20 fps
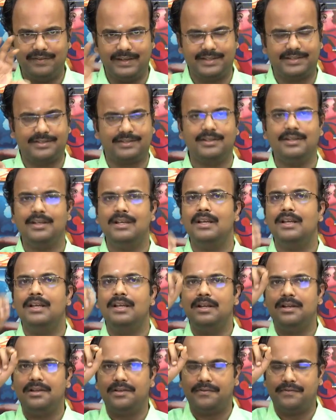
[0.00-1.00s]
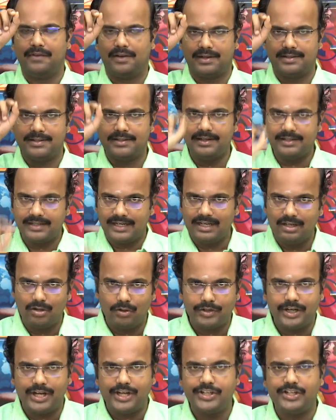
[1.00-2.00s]
fixed for a certain
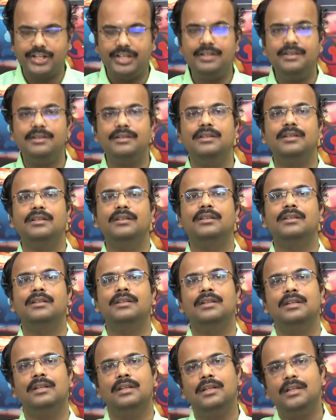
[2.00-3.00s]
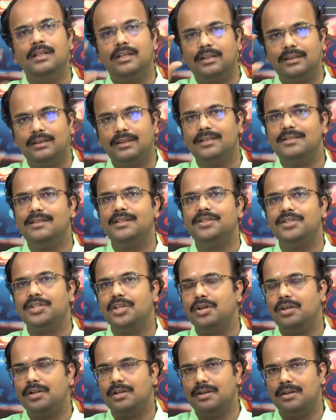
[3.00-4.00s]
location this is
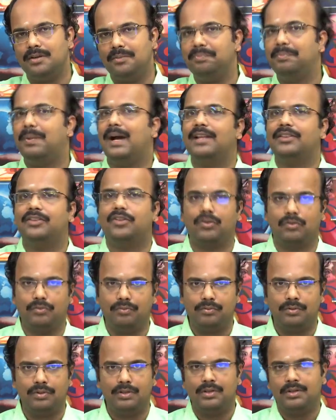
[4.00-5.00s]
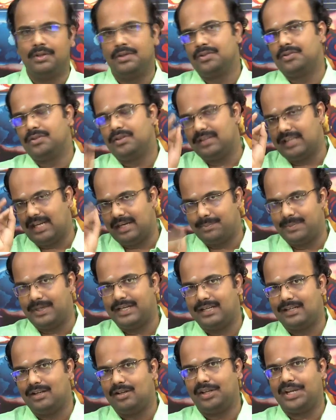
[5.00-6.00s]
your path row. So that
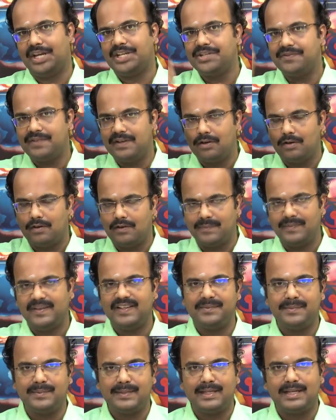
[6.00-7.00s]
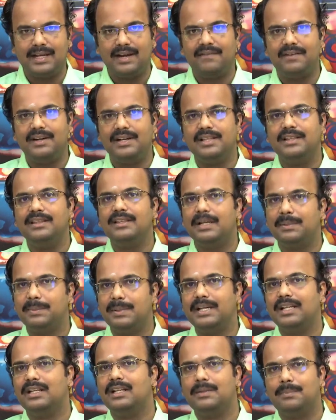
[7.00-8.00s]
particular location will always be covered in that
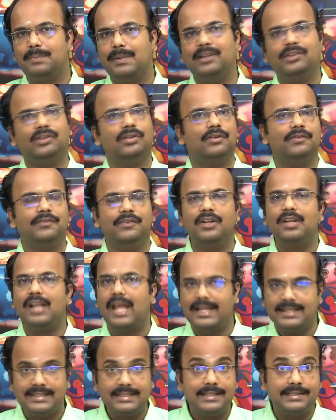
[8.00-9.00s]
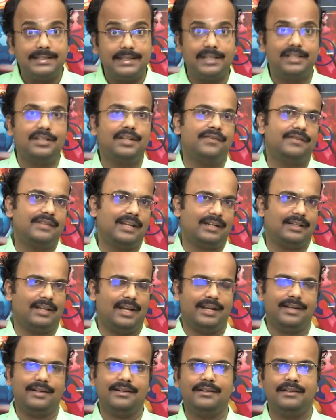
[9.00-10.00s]
particular path row for Landsat series of
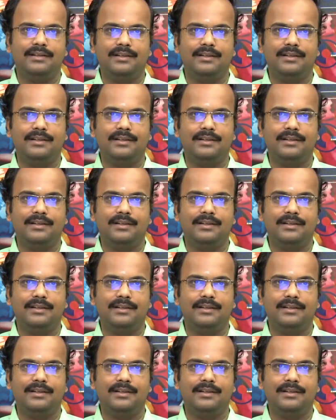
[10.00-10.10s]
satellite.